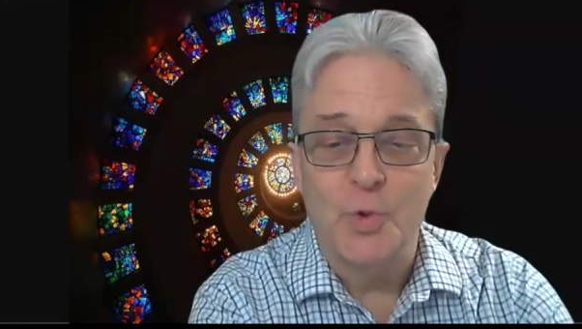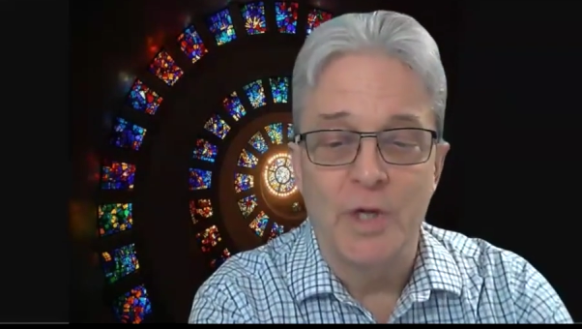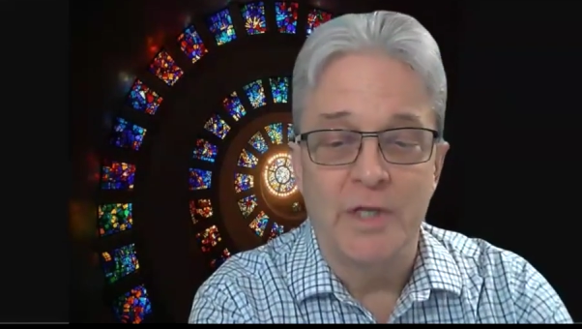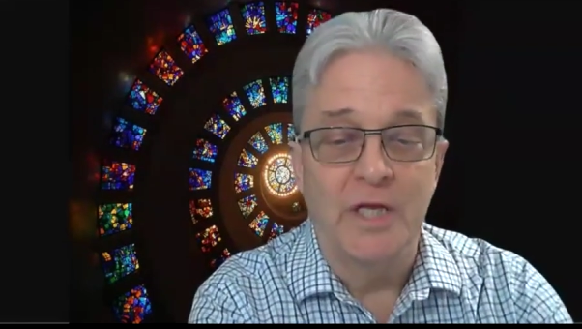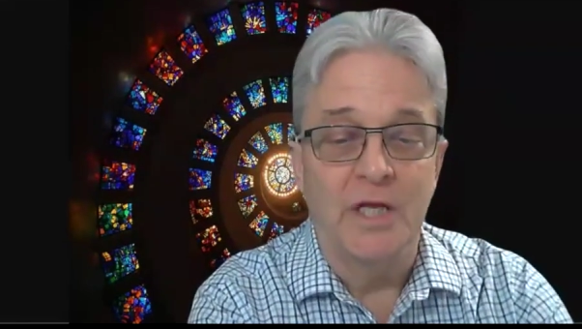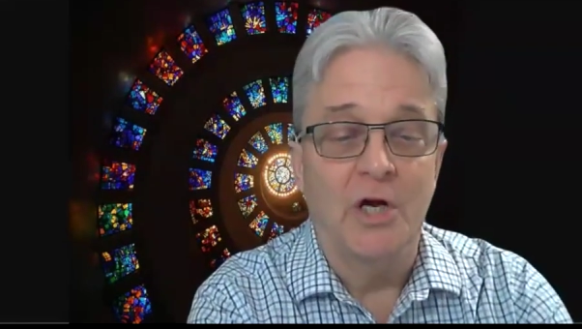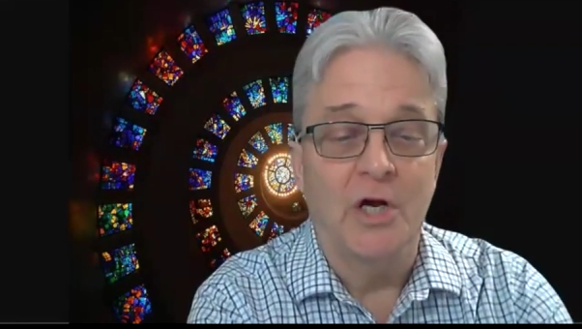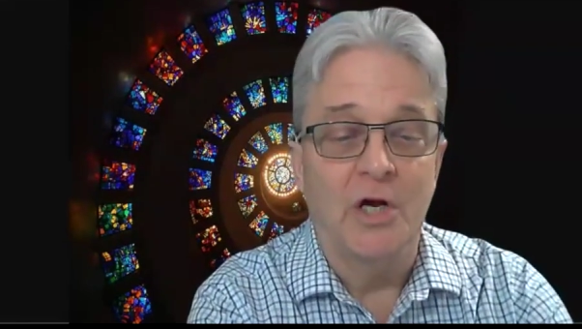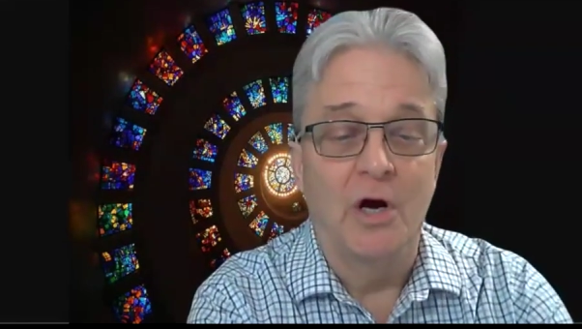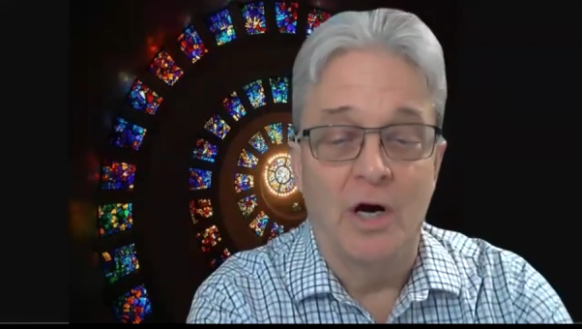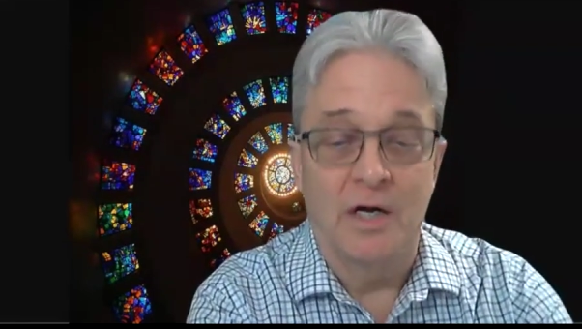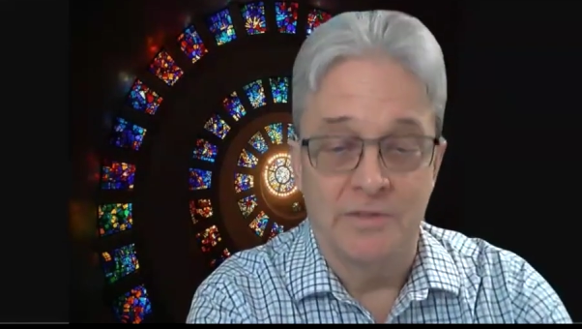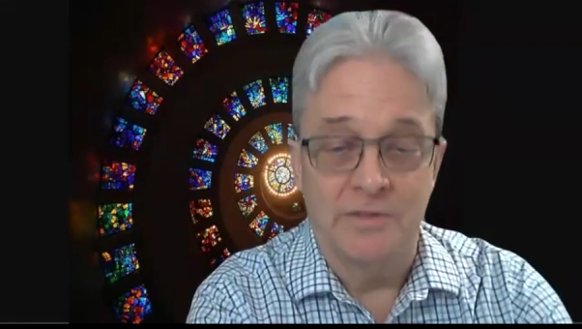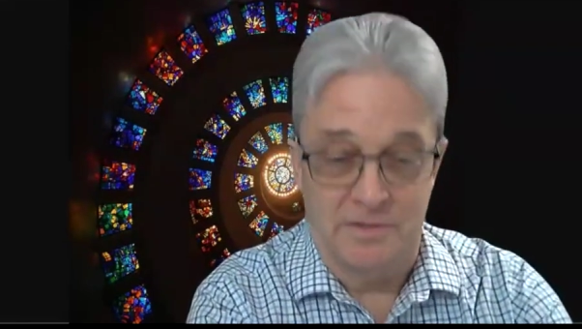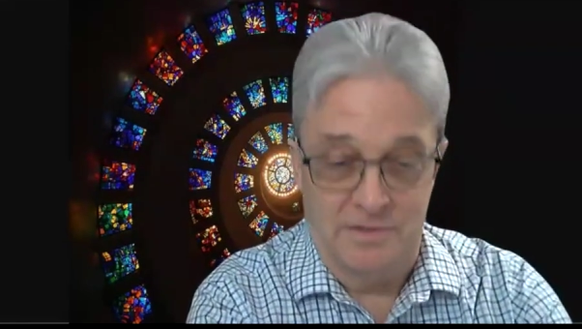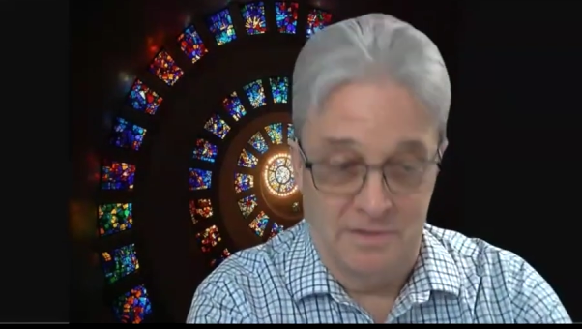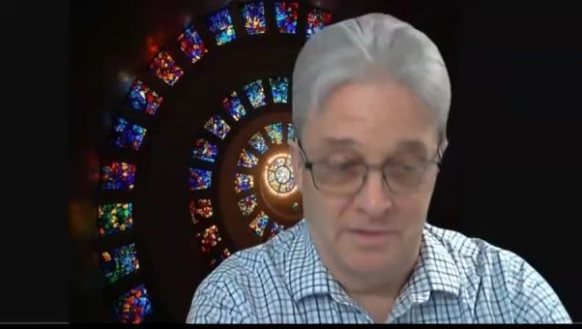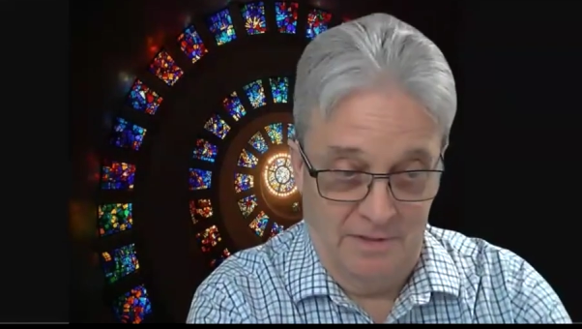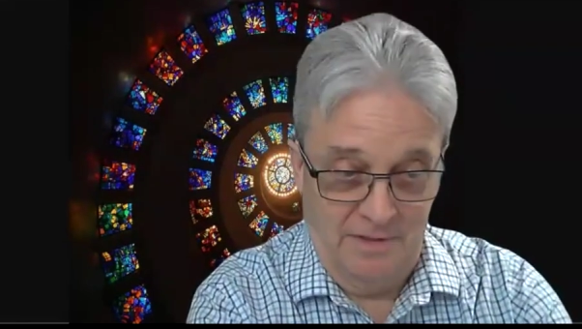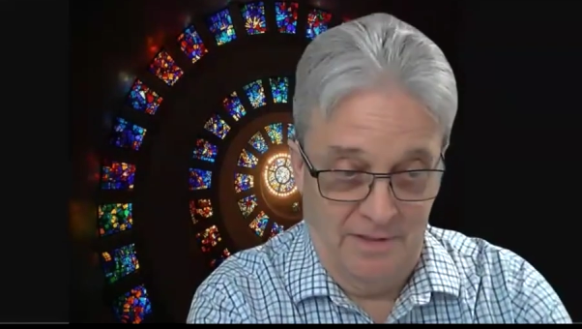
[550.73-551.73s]
running
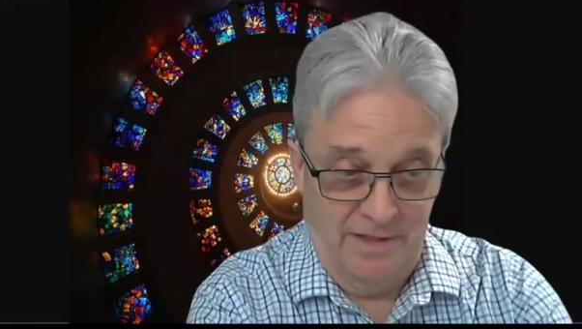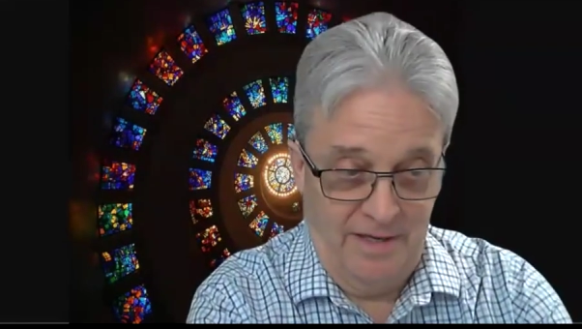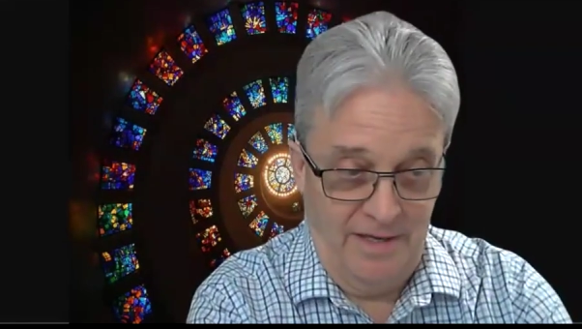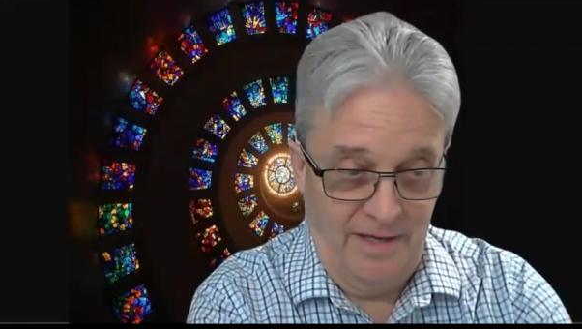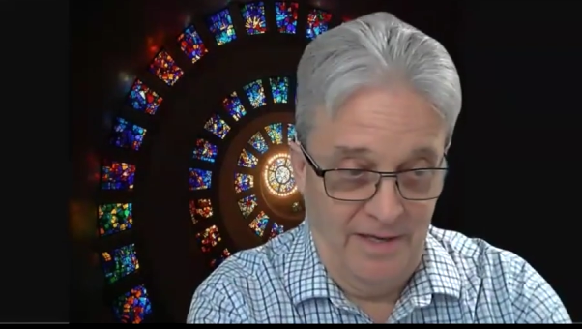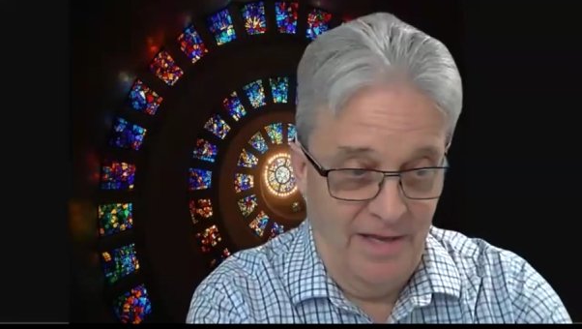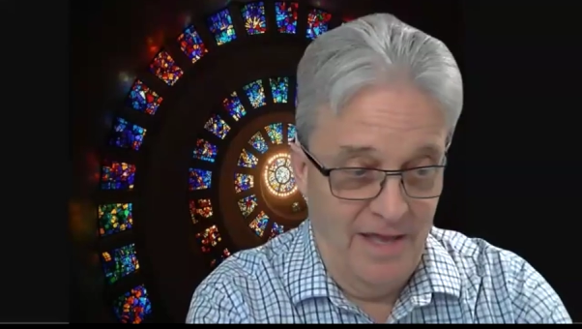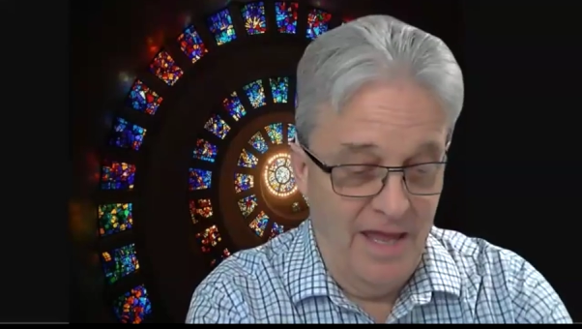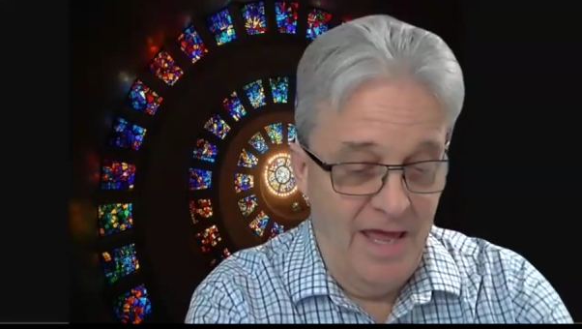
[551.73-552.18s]
constantly.